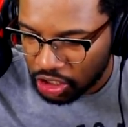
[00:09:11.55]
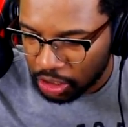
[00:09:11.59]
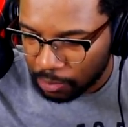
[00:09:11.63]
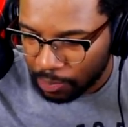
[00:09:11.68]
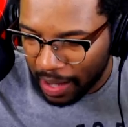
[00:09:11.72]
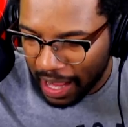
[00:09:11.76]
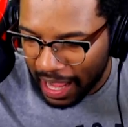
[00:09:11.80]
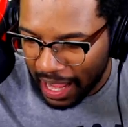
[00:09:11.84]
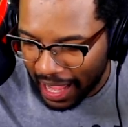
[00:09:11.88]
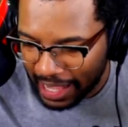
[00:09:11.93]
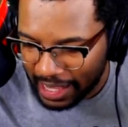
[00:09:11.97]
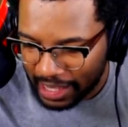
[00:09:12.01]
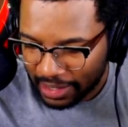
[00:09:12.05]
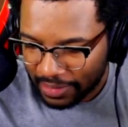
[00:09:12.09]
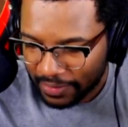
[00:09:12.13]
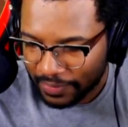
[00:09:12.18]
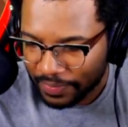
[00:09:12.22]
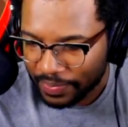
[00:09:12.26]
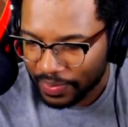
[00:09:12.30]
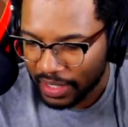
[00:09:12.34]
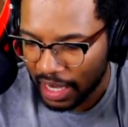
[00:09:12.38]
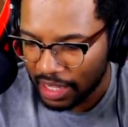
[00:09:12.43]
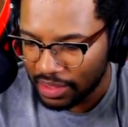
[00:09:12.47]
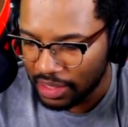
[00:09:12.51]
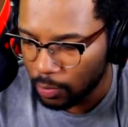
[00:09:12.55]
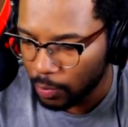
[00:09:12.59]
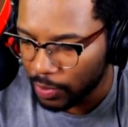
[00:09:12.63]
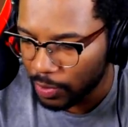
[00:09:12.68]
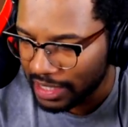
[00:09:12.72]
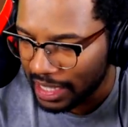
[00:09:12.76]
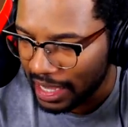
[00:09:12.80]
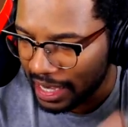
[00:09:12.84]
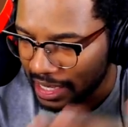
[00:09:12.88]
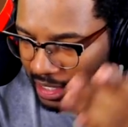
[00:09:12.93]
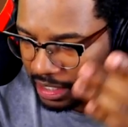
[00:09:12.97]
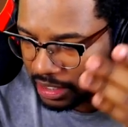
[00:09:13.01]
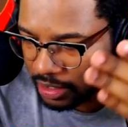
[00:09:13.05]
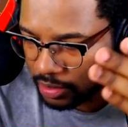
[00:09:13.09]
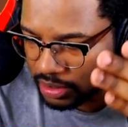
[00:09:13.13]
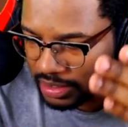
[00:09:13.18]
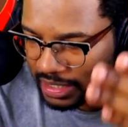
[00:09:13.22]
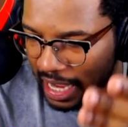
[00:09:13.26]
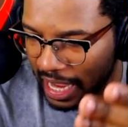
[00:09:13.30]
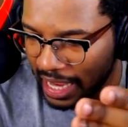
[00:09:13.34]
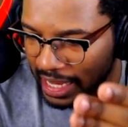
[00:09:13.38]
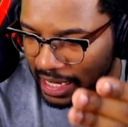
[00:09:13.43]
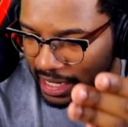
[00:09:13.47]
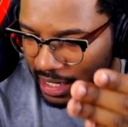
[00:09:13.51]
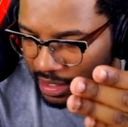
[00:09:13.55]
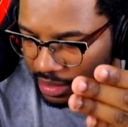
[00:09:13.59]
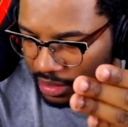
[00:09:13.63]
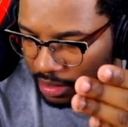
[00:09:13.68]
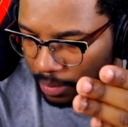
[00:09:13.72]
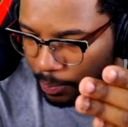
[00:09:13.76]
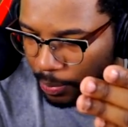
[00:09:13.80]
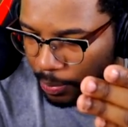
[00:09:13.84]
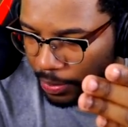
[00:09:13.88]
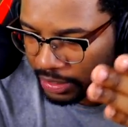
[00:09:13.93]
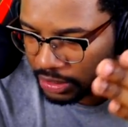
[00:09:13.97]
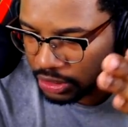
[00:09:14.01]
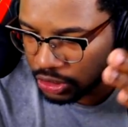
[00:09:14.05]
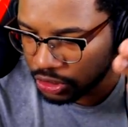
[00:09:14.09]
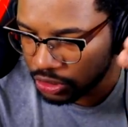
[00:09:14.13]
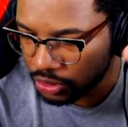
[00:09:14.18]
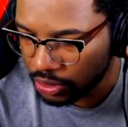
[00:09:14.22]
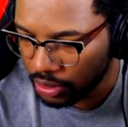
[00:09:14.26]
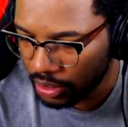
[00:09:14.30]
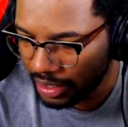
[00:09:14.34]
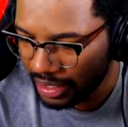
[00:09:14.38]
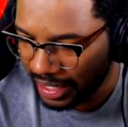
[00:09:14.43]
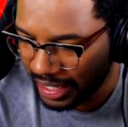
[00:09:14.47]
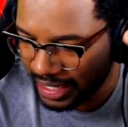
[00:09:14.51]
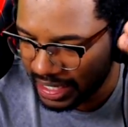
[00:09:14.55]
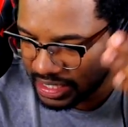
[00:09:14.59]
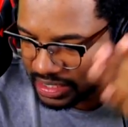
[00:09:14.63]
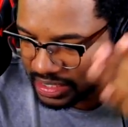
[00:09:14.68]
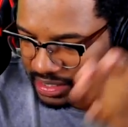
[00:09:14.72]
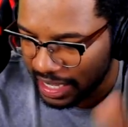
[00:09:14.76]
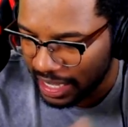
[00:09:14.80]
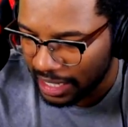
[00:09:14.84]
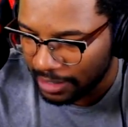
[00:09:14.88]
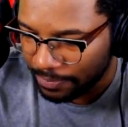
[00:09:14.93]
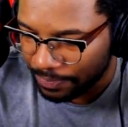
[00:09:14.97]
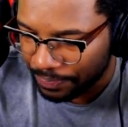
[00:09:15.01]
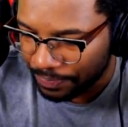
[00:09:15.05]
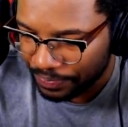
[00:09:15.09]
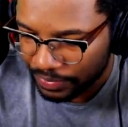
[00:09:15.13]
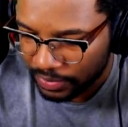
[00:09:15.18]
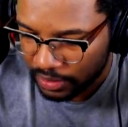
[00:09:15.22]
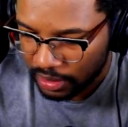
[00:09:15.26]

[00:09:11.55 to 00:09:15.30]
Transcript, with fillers: Goodbye. And then with that, I can tie in the punch, and he's dead.